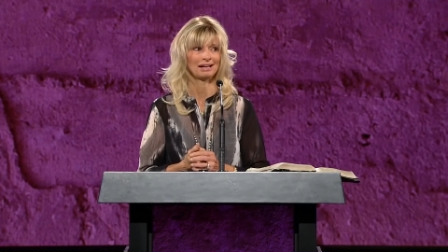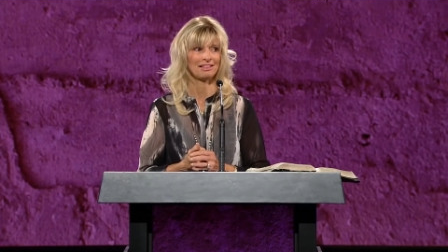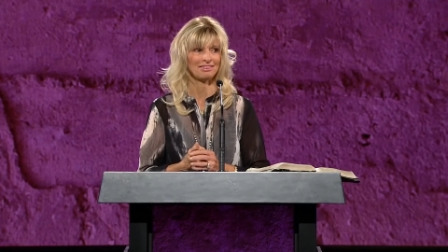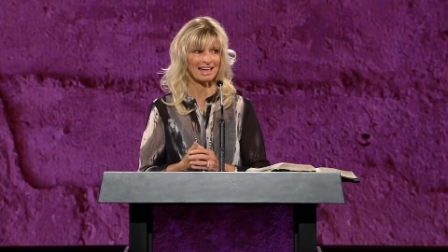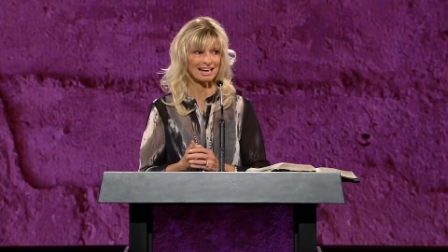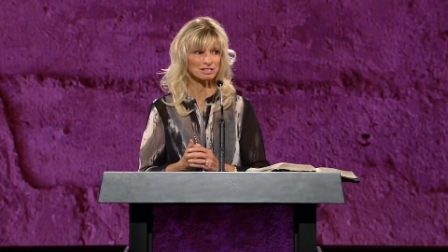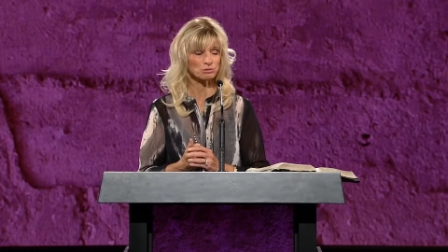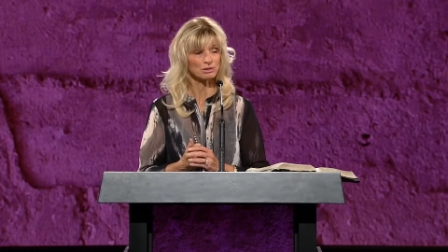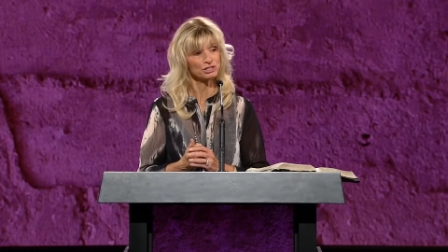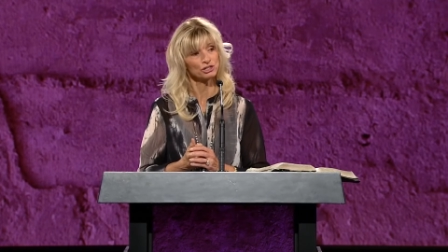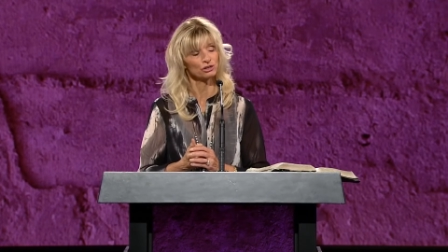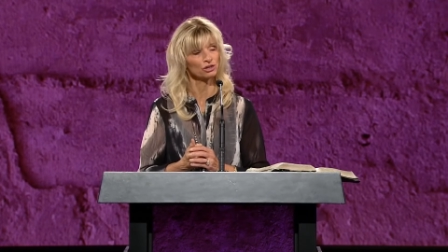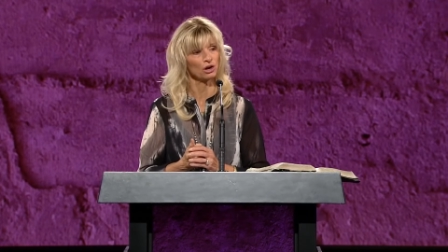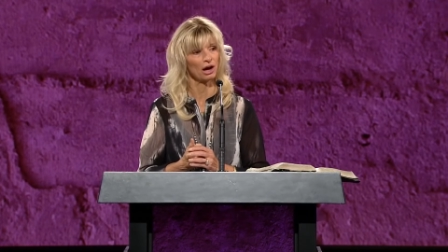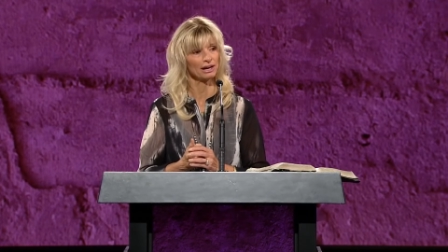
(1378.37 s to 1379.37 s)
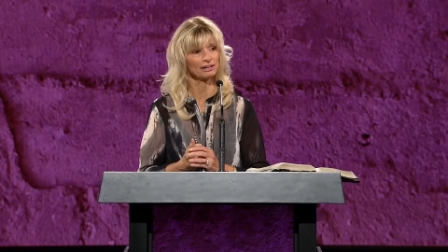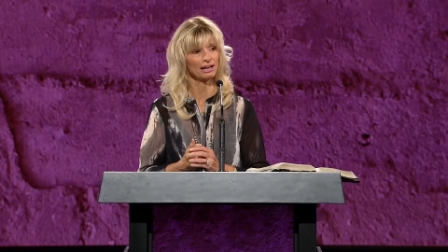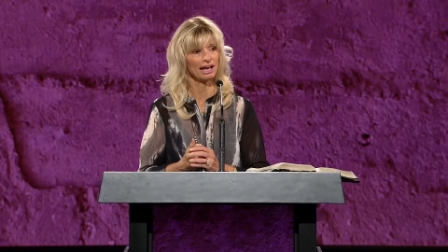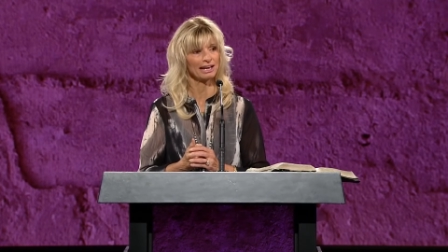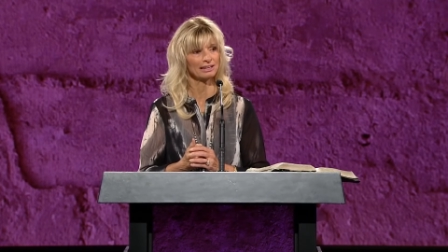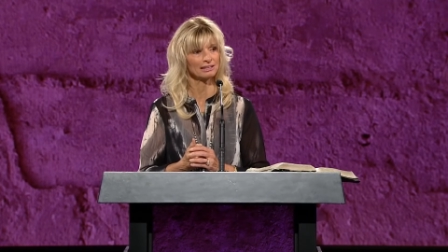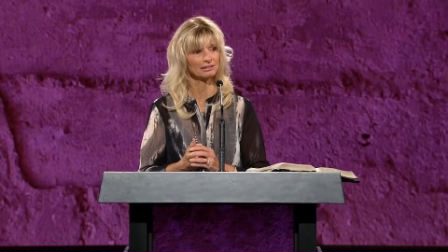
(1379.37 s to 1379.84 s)
that's what your God
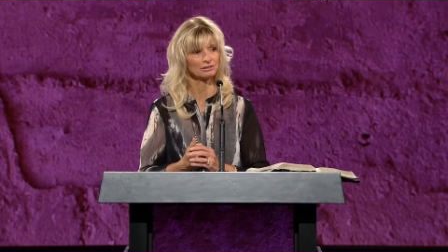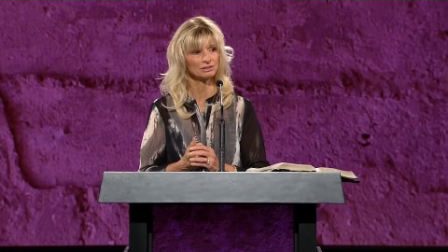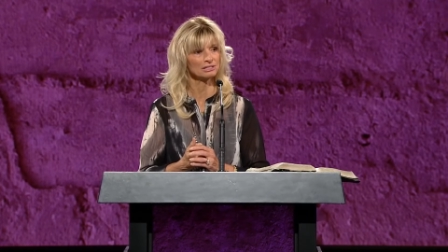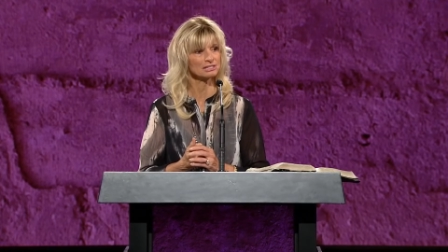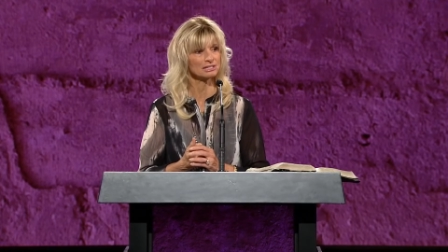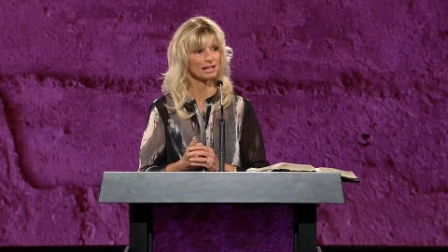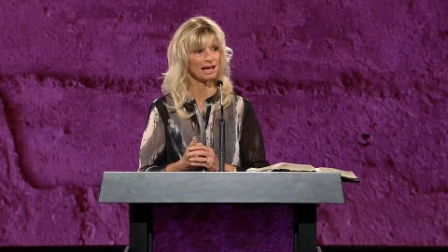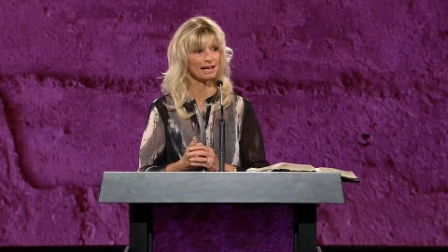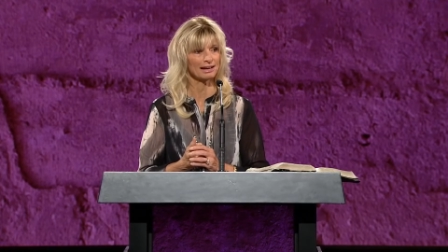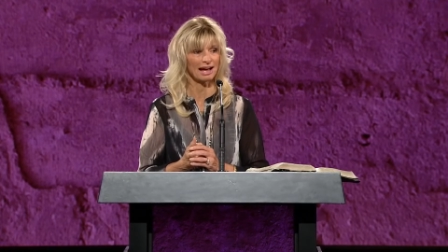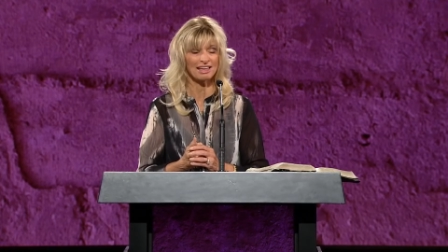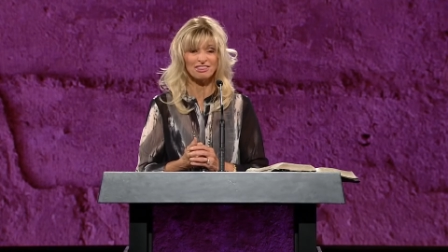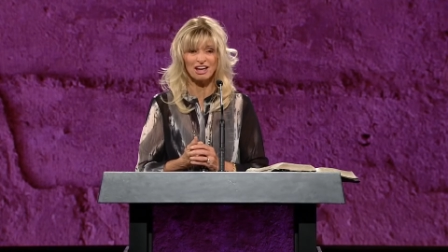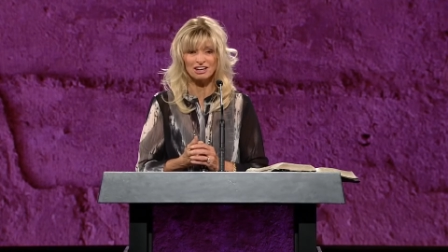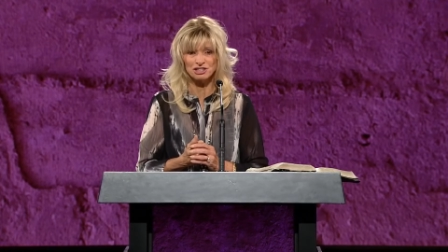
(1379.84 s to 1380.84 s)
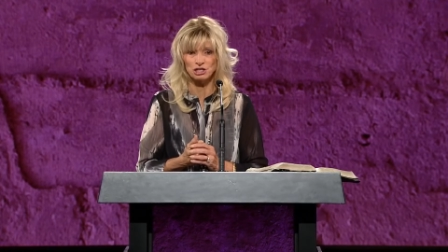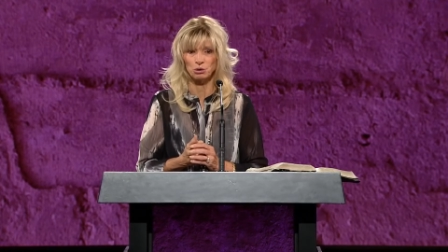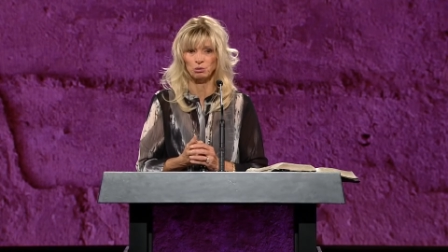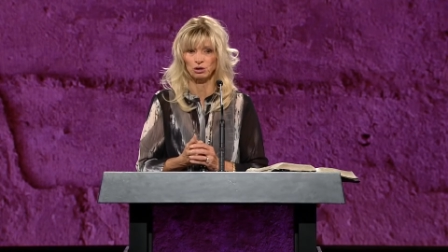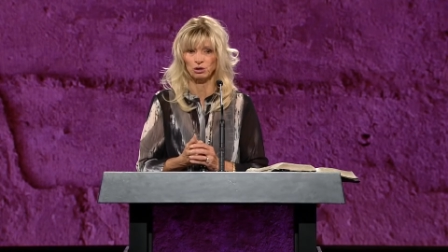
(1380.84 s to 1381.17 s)
like looks like. I thought you were